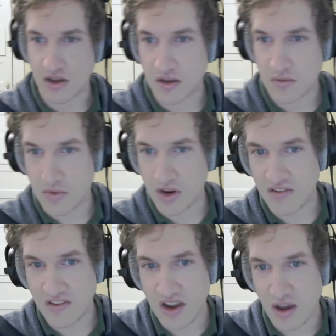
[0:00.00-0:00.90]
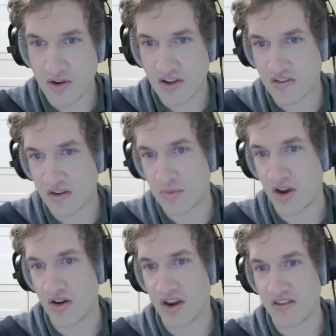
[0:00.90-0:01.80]
We can see how DICE is
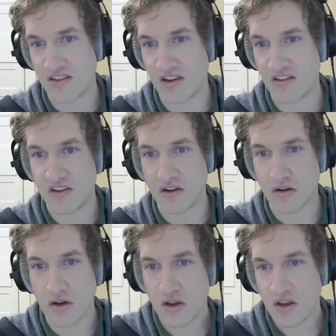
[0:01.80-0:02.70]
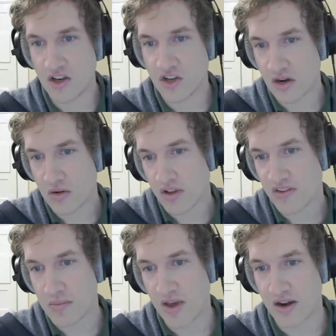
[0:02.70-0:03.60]
comparing against ACE here. In general, it's
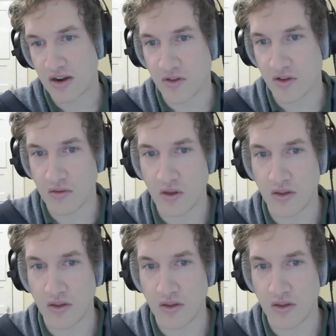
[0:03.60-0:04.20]
competitive on